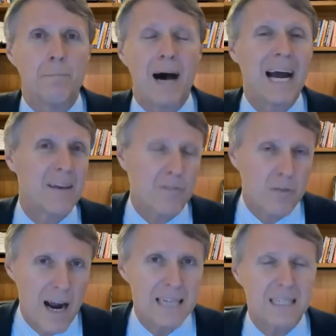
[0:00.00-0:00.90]
body of
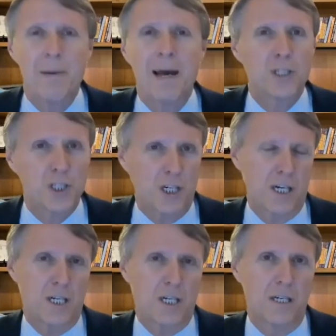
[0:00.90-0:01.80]
Christ, a better
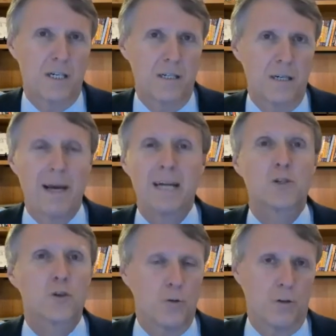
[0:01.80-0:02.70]
church, better
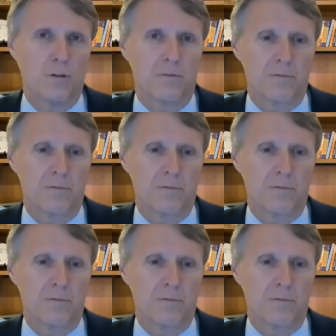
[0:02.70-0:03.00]
school.